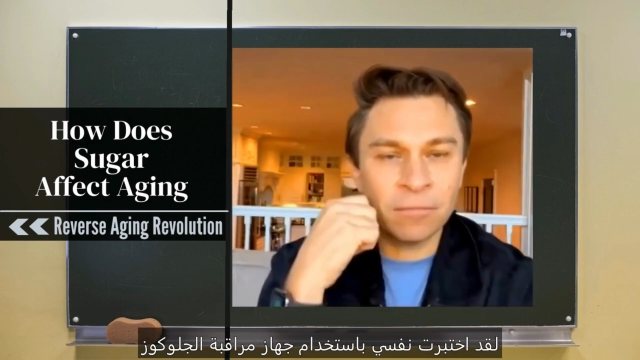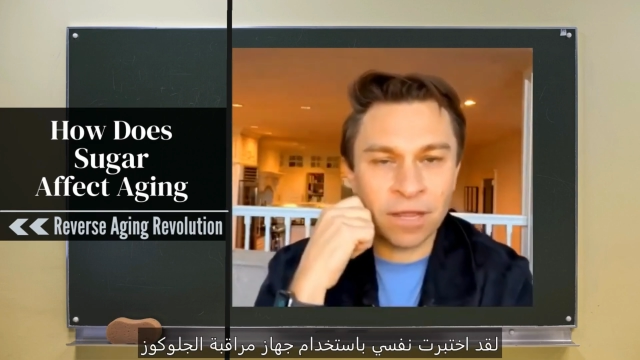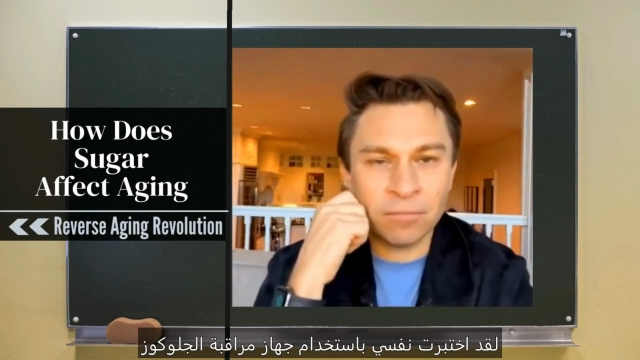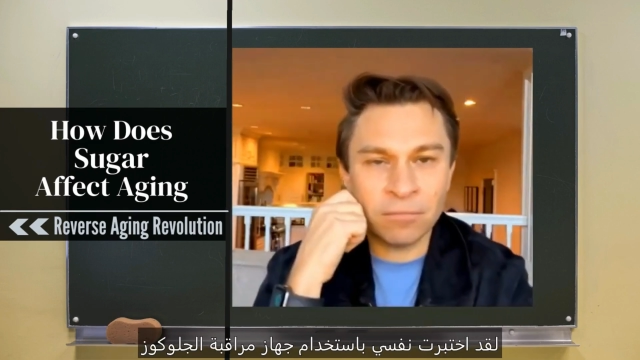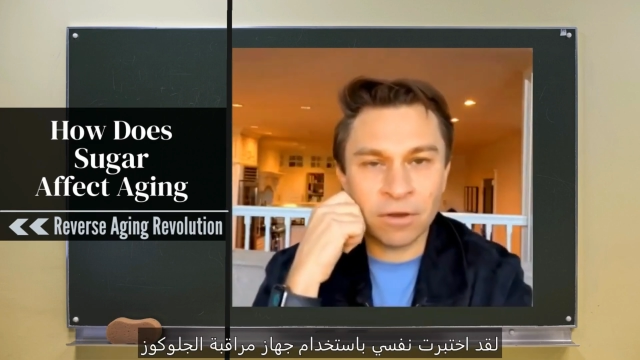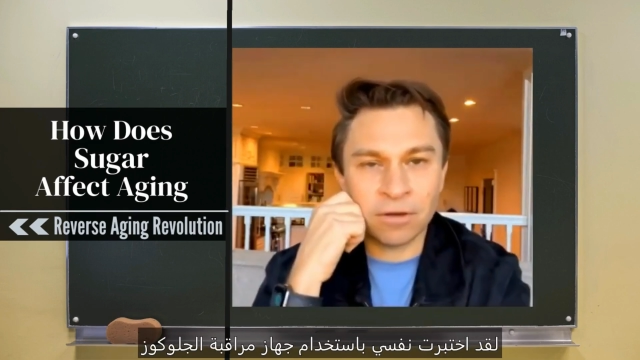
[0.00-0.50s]
a
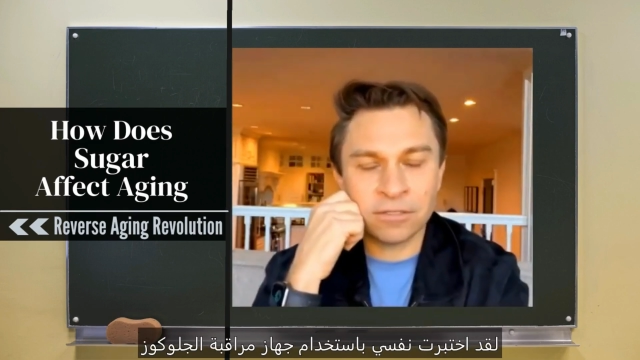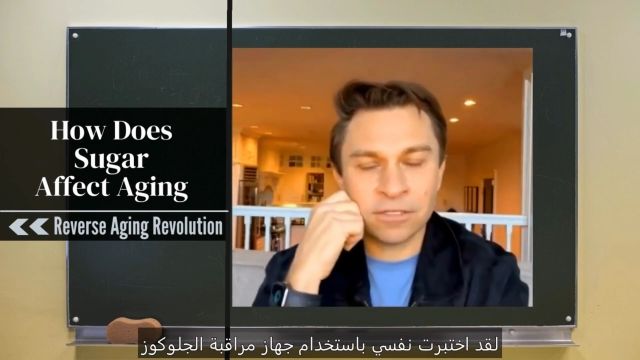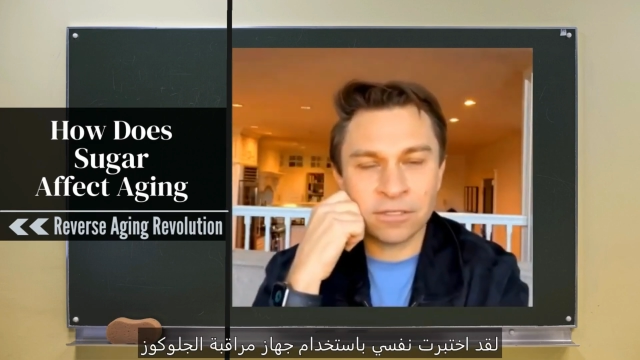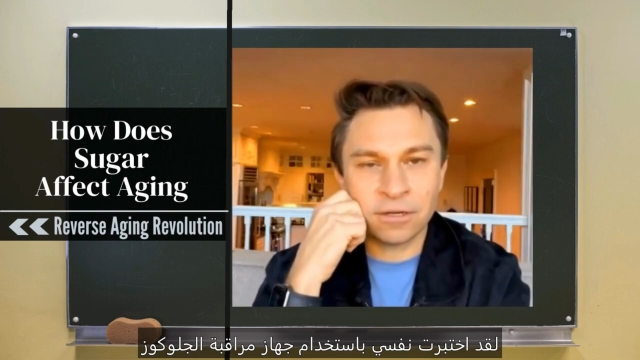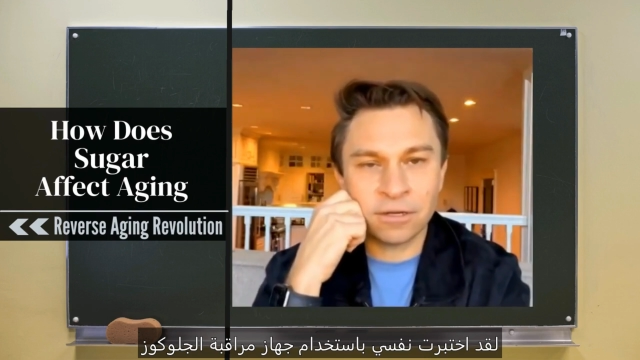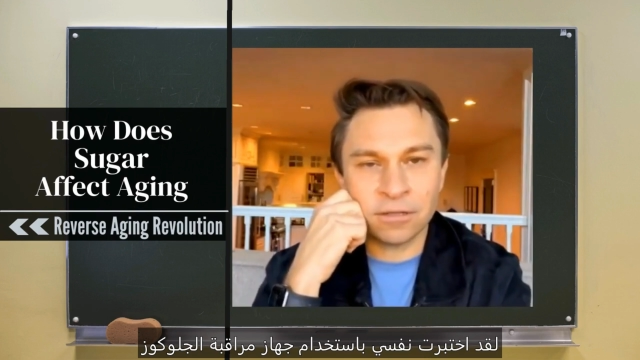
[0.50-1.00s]
blood
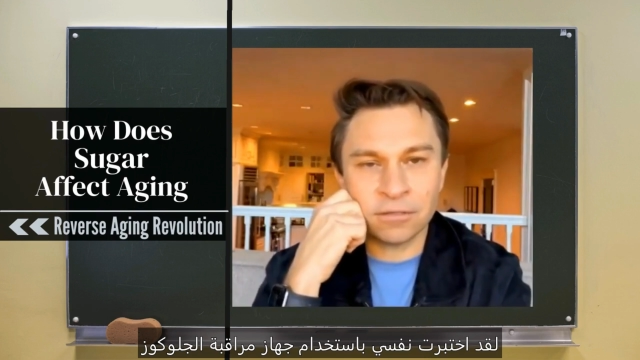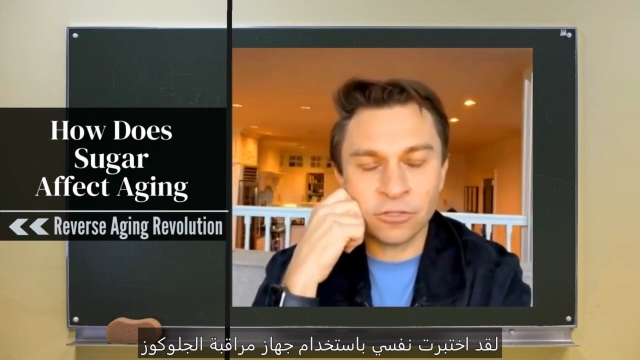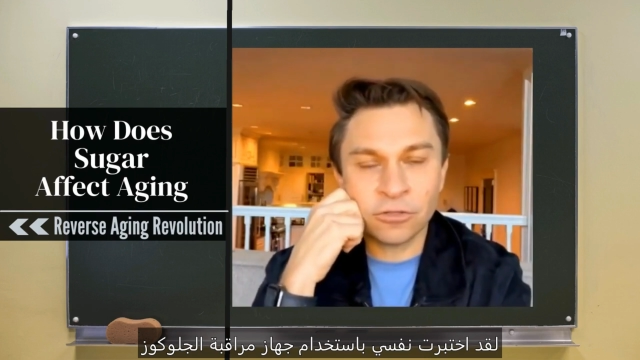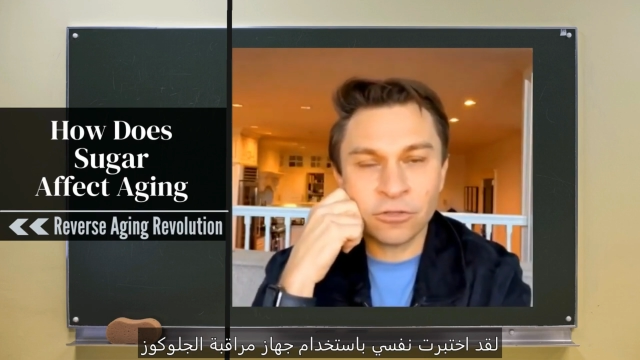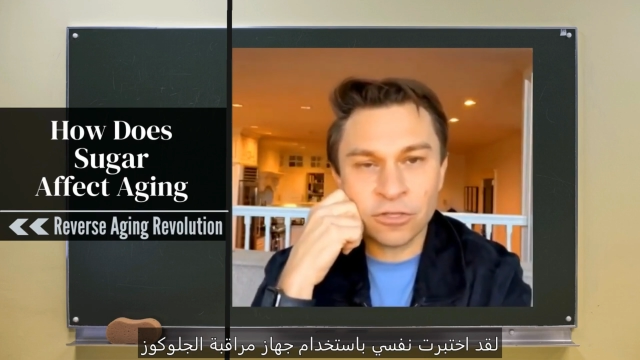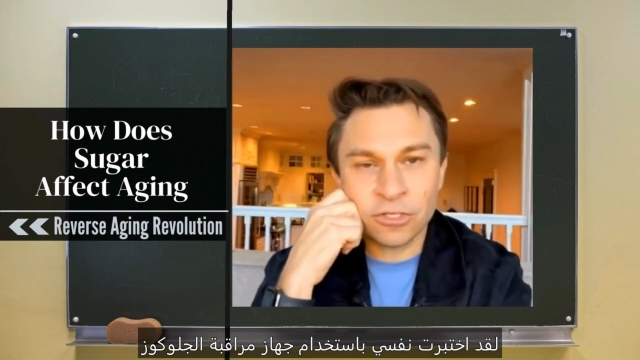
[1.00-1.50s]
monitor, a
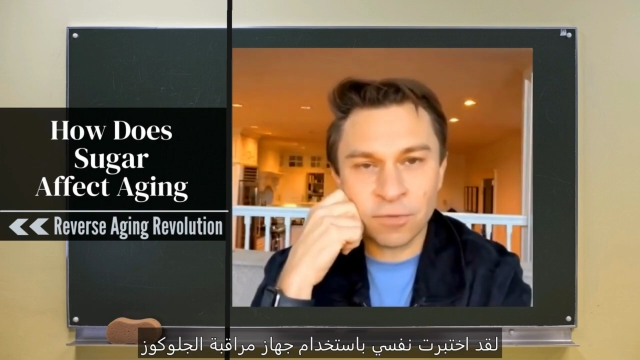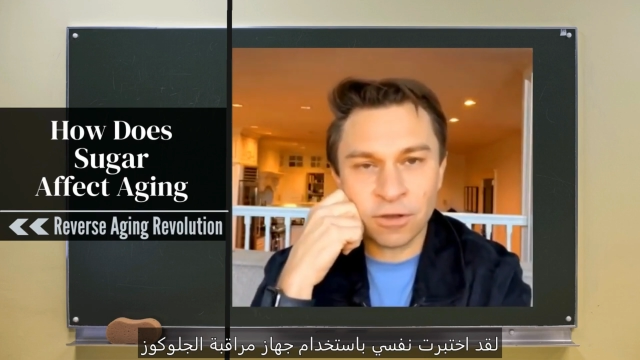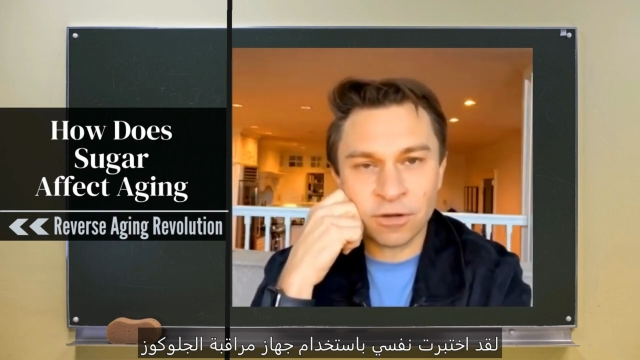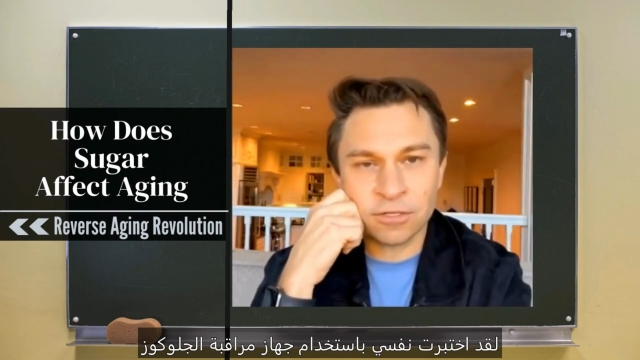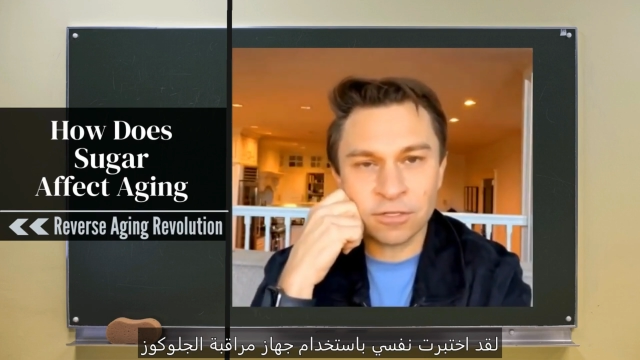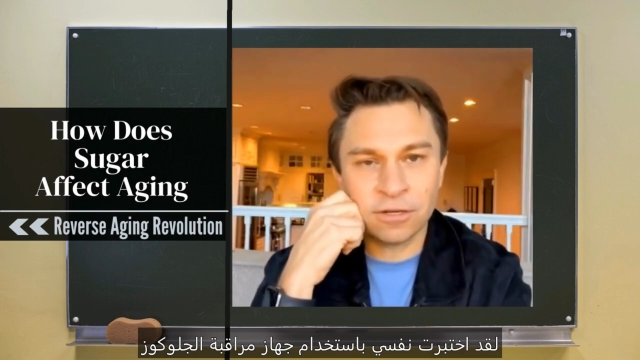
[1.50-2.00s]
glucose
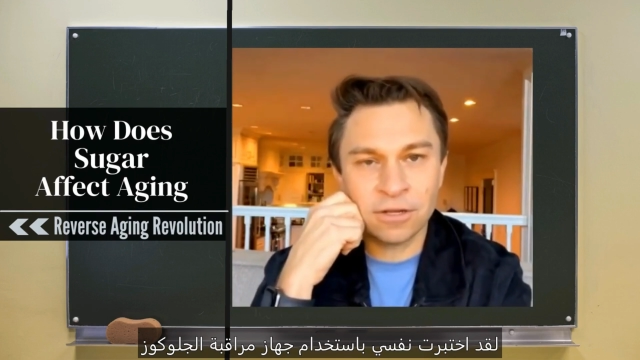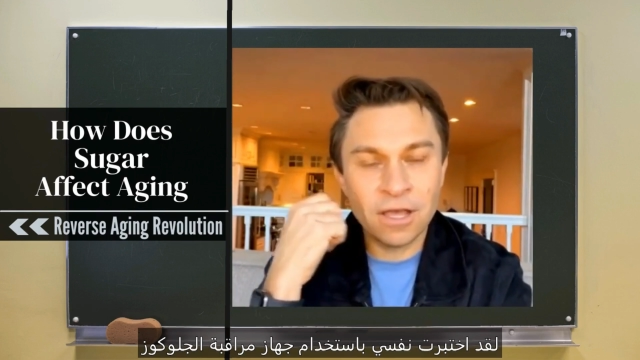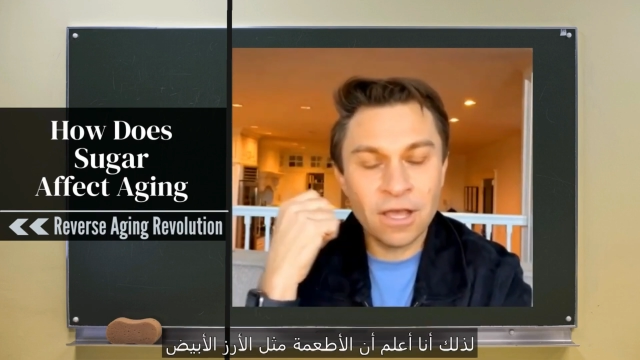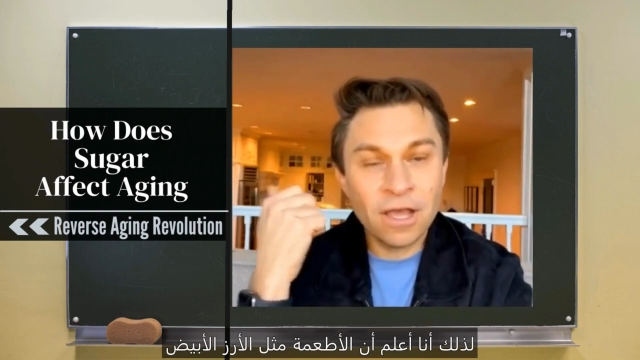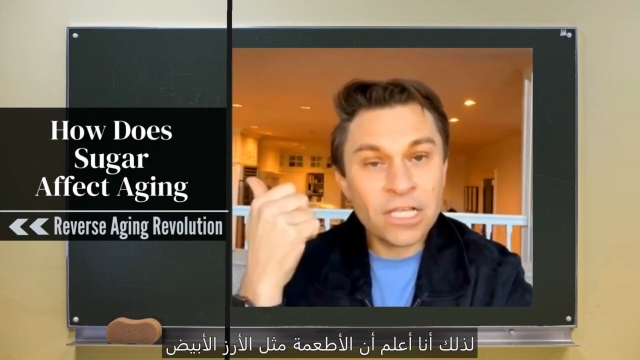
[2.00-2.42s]
monitor.